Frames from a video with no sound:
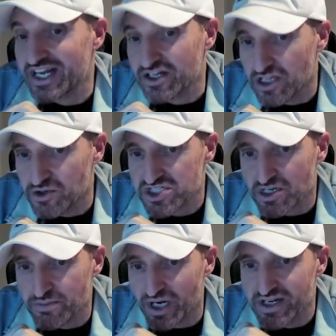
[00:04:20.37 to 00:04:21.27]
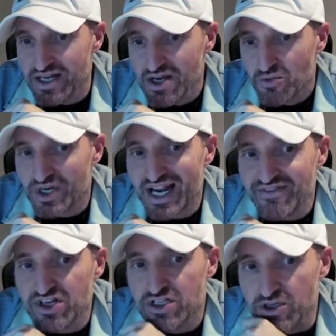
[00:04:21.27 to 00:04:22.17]
we're getting closer, but we're not
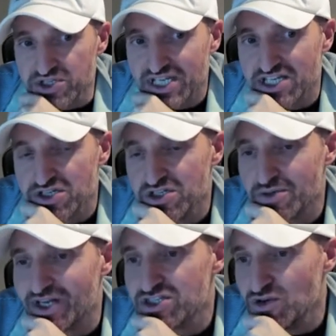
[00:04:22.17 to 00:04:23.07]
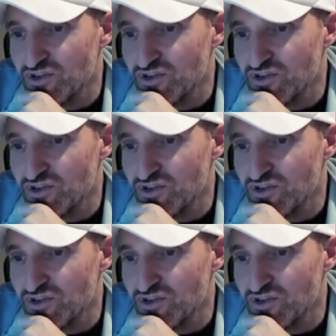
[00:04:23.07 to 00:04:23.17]
even close, guys. You're talking about